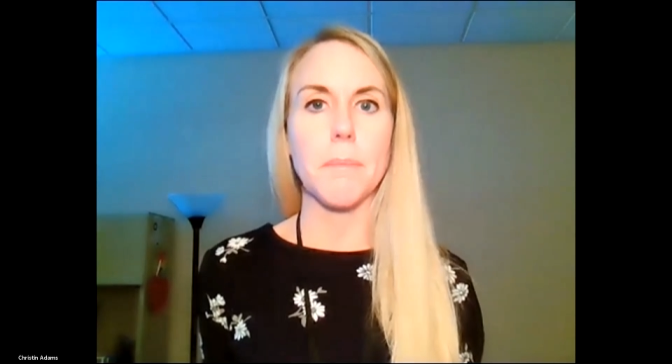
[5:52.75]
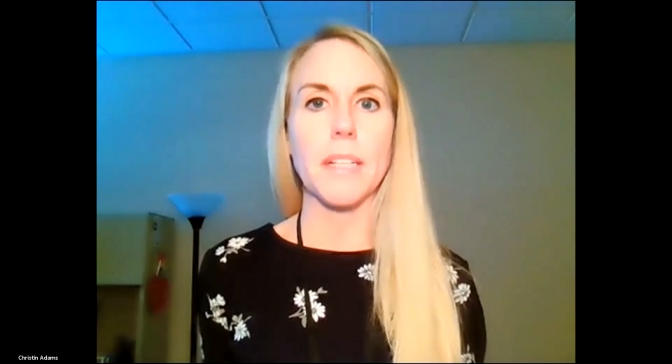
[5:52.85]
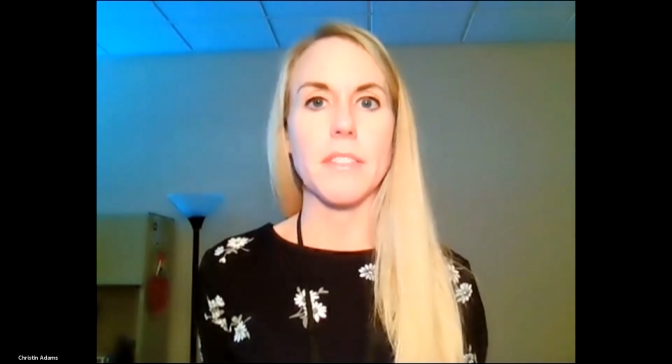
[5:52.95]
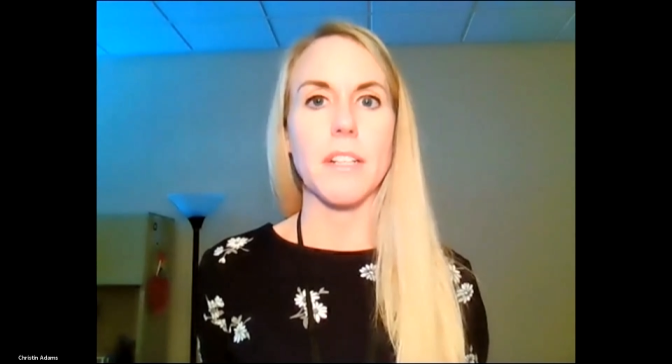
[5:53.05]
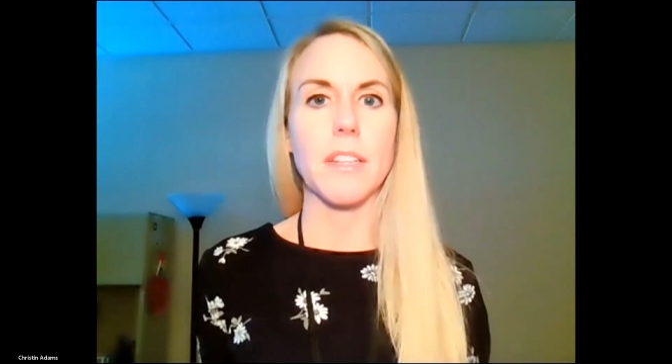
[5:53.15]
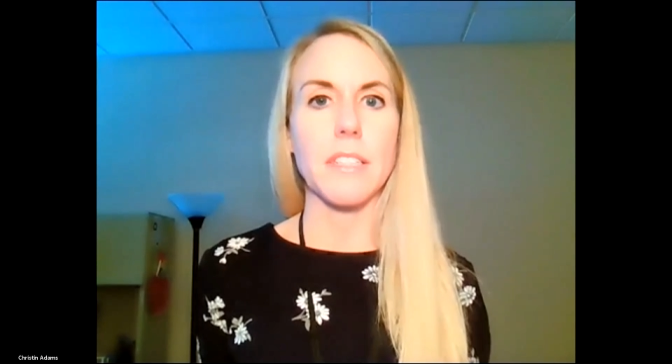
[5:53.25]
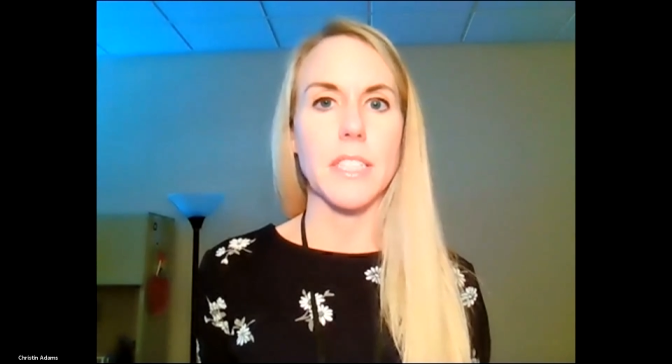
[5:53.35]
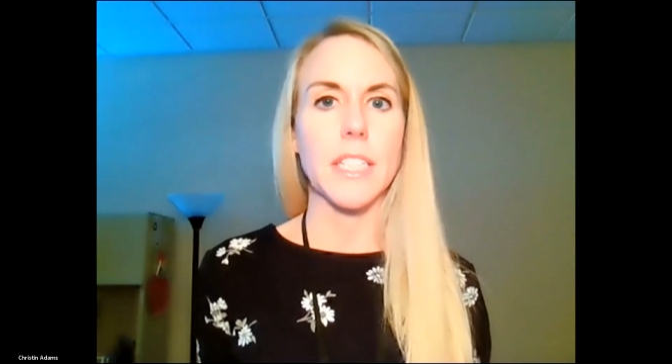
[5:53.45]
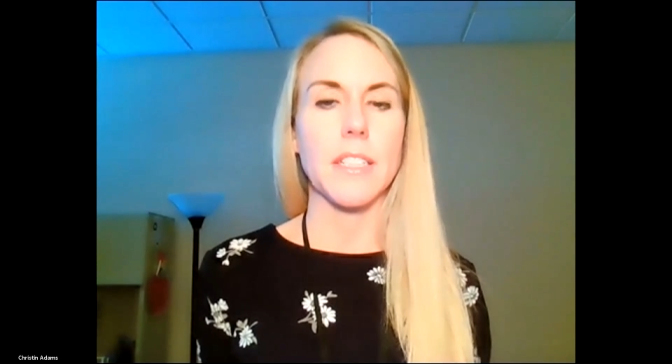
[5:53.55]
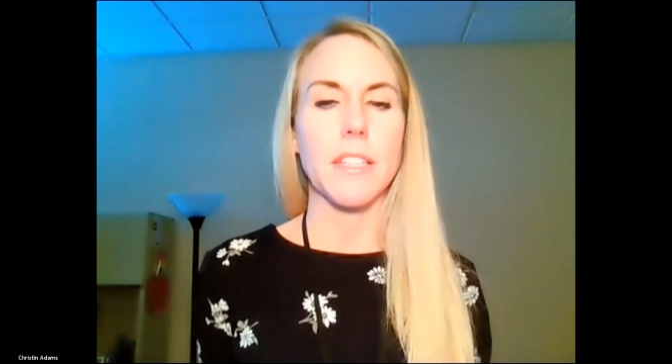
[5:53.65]
based on
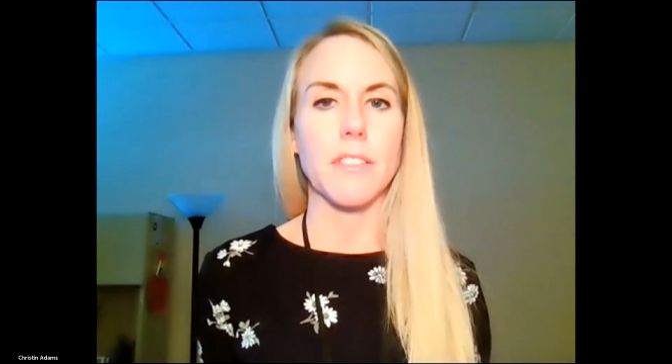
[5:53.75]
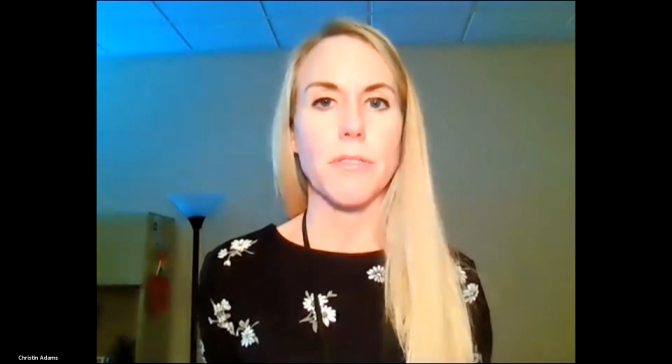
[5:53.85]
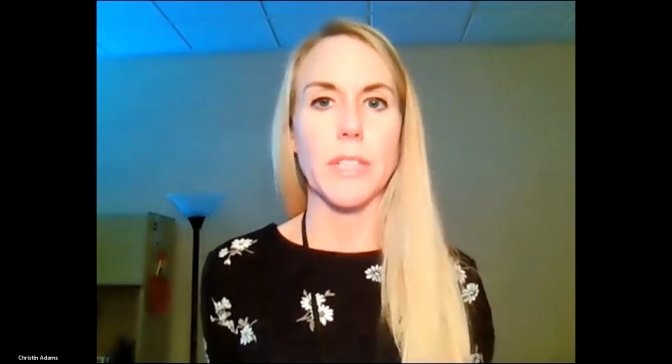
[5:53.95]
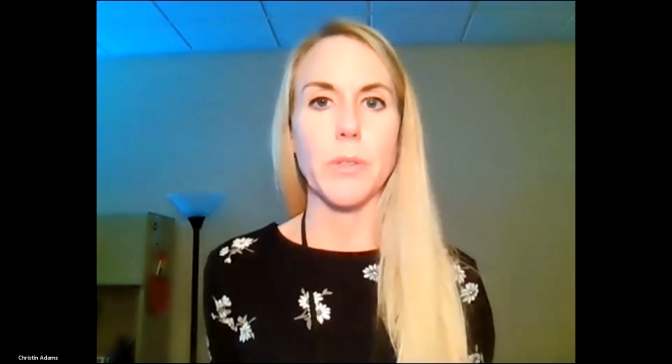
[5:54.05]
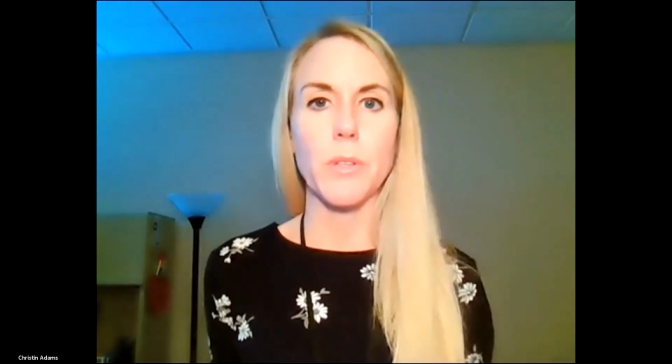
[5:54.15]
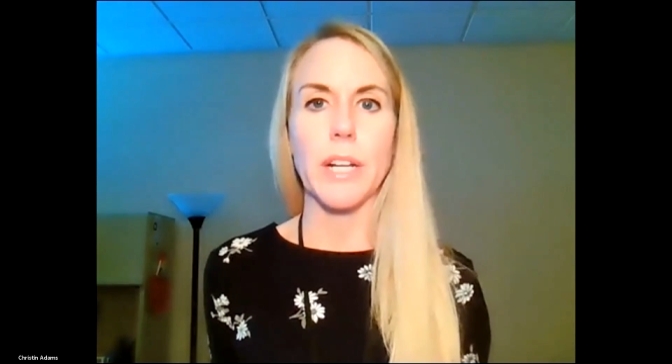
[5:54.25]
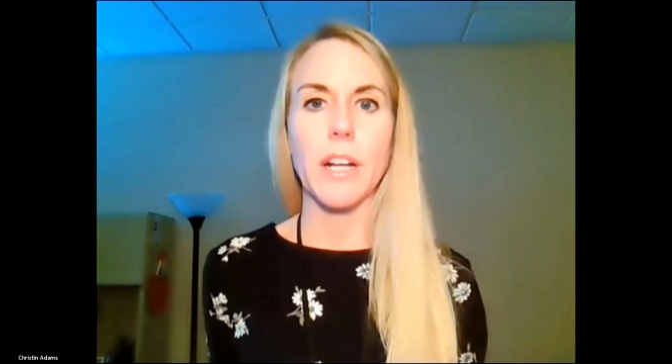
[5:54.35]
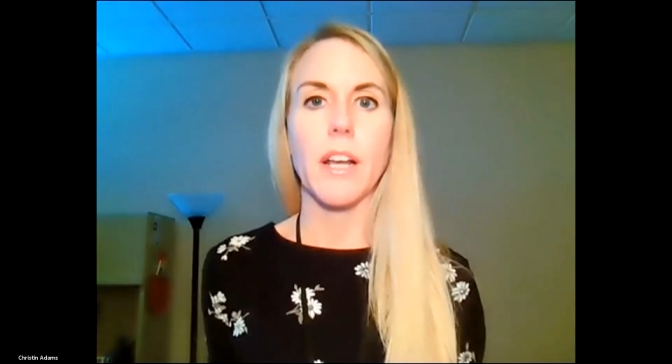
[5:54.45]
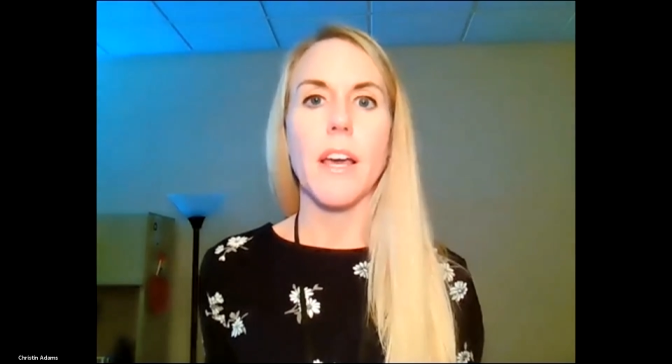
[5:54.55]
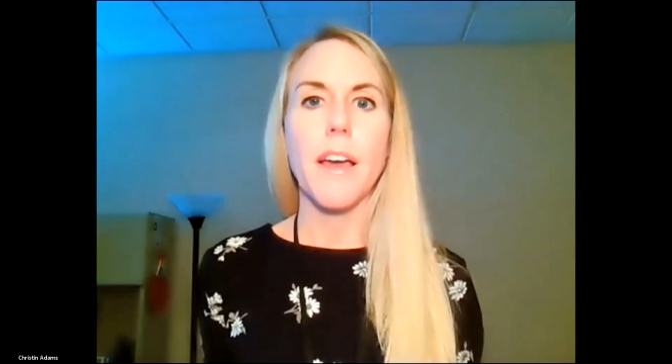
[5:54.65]
listening to this
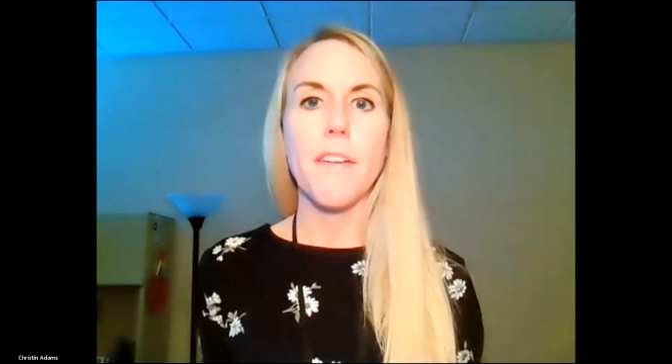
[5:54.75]
recording,